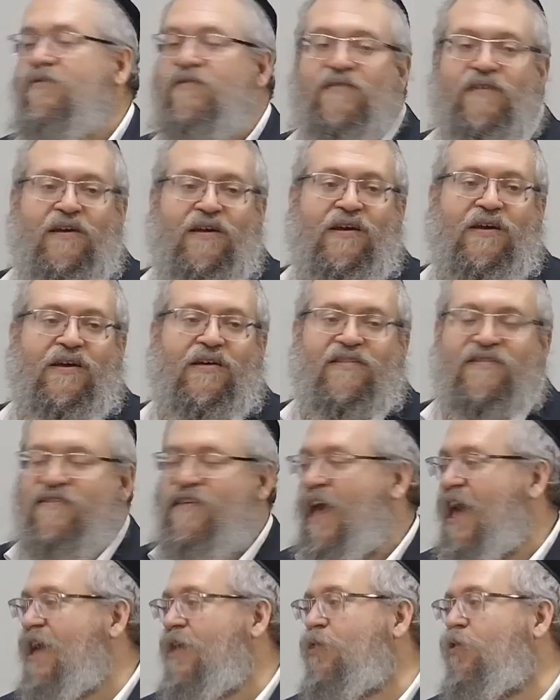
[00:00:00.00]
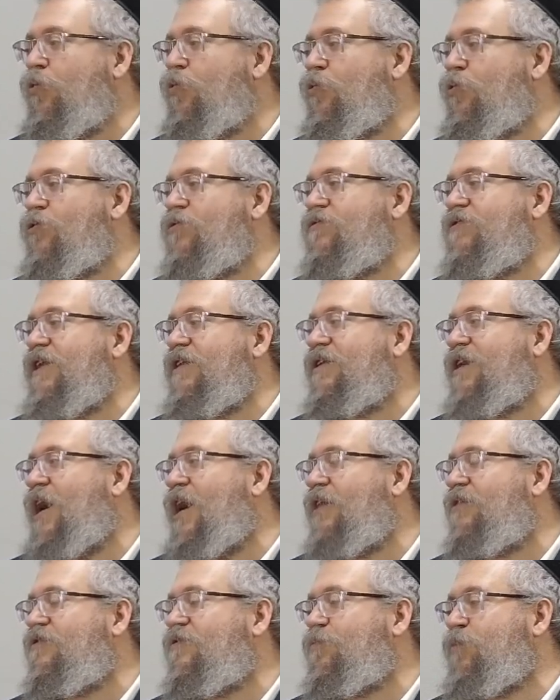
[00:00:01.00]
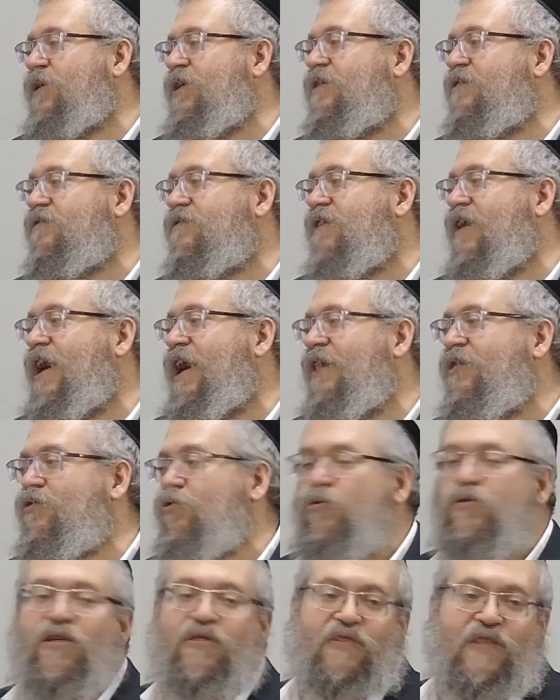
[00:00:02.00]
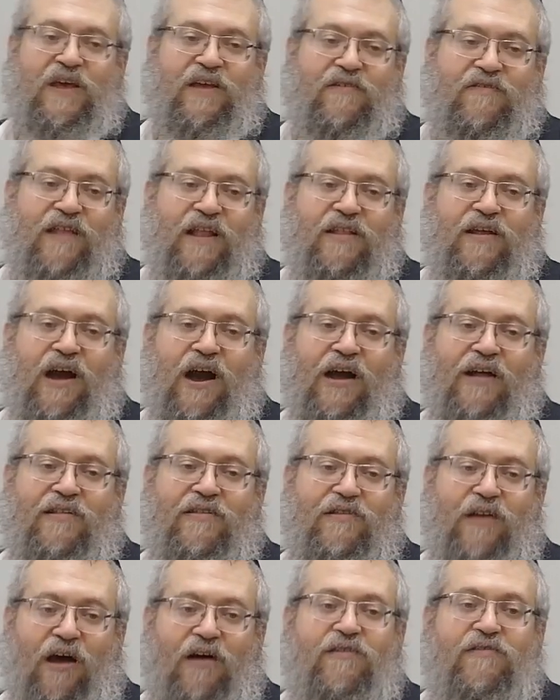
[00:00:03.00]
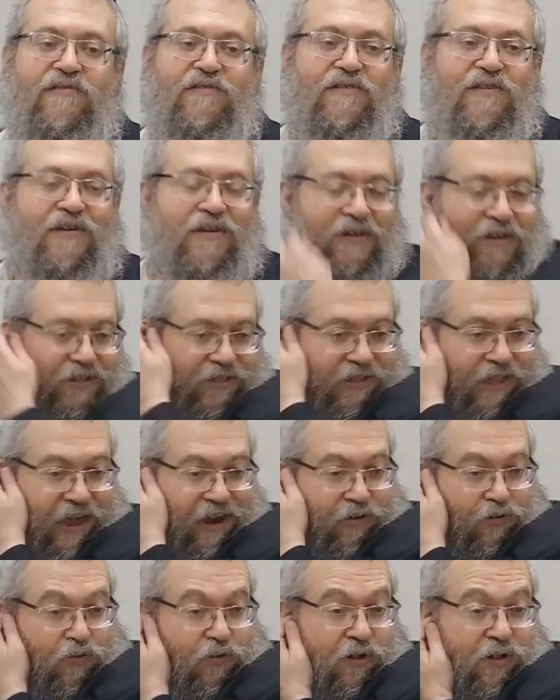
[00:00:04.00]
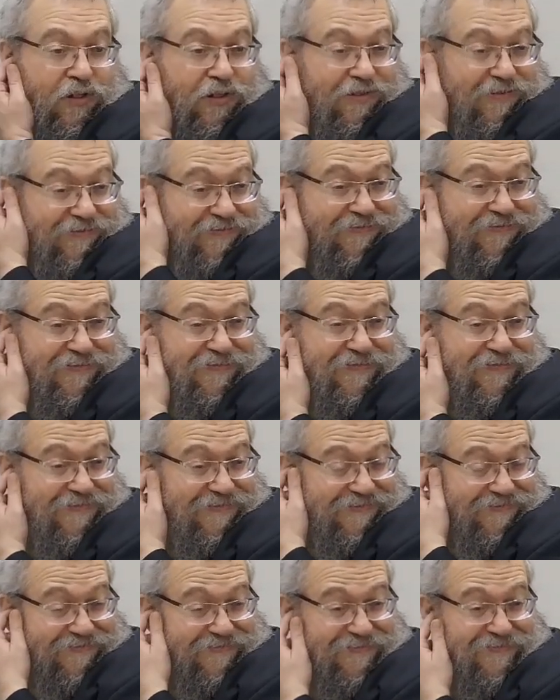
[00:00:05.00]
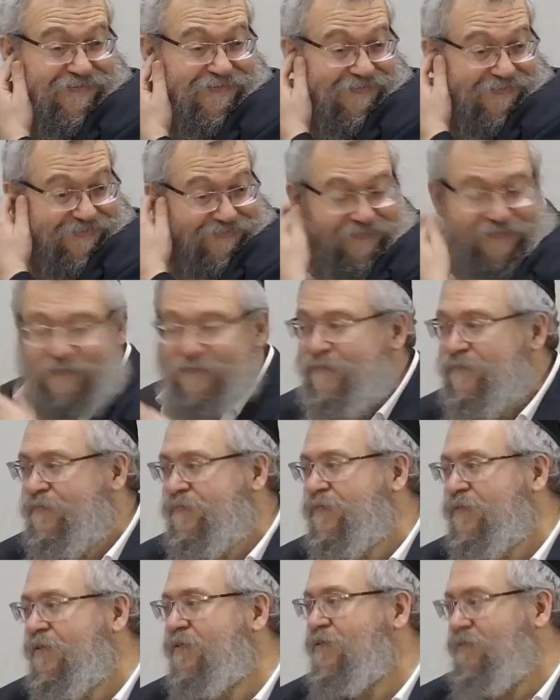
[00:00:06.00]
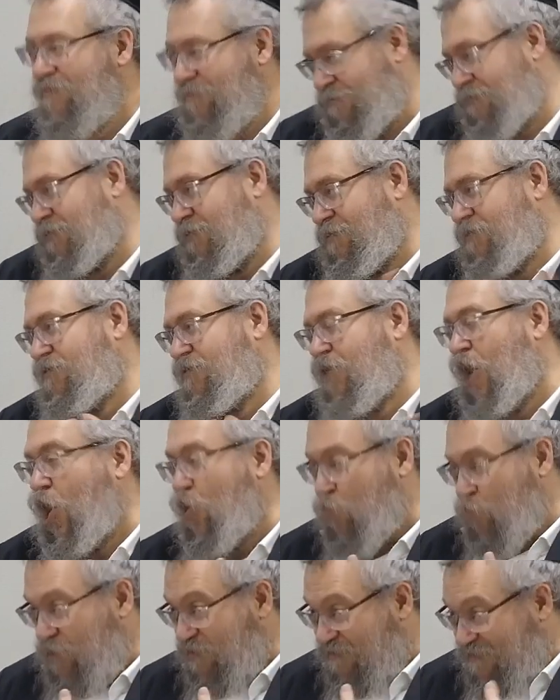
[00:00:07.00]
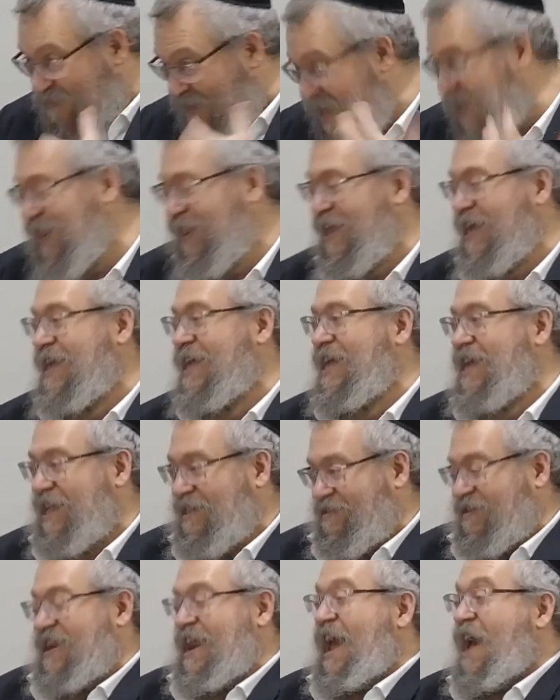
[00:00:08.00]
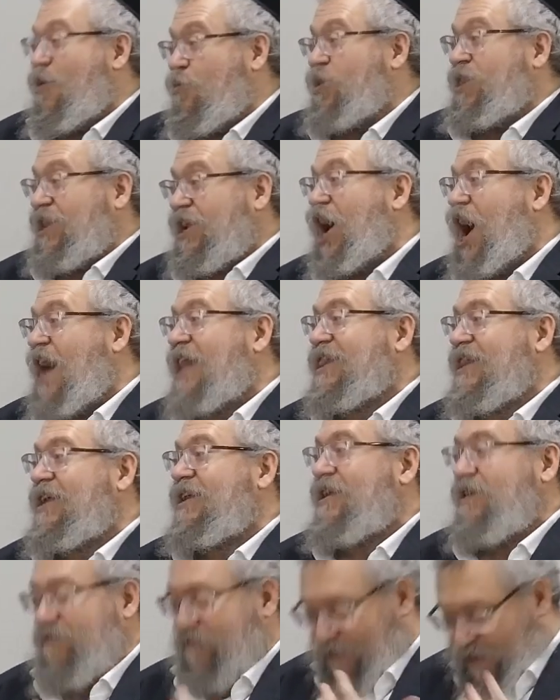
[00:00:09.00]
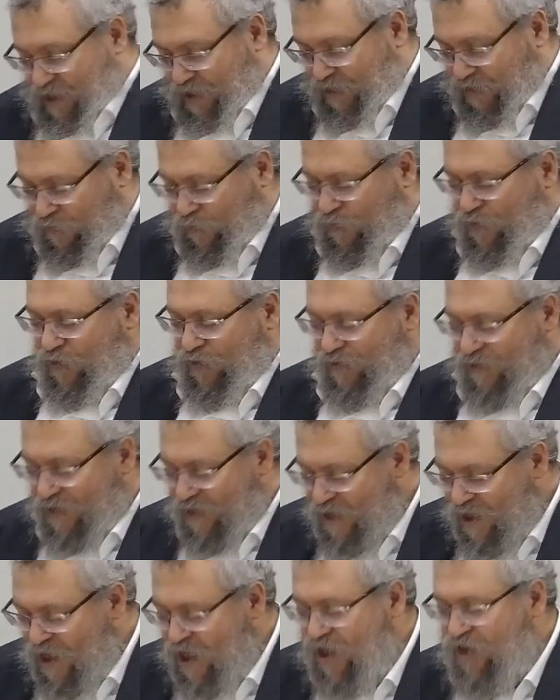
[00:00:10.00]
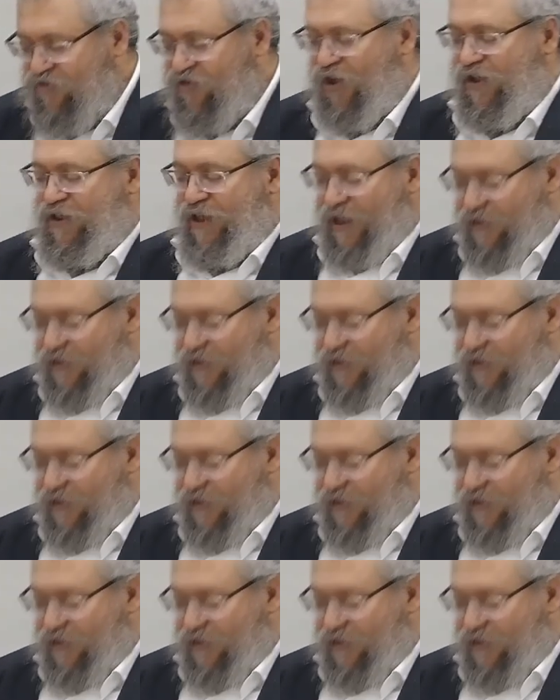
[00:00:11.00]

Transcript: So that's another planting. And when we plant the mitzvah, what happens? The product, godly revelation. That's the meaning, matzmiach, we grow forth, Yeshua is the salvation.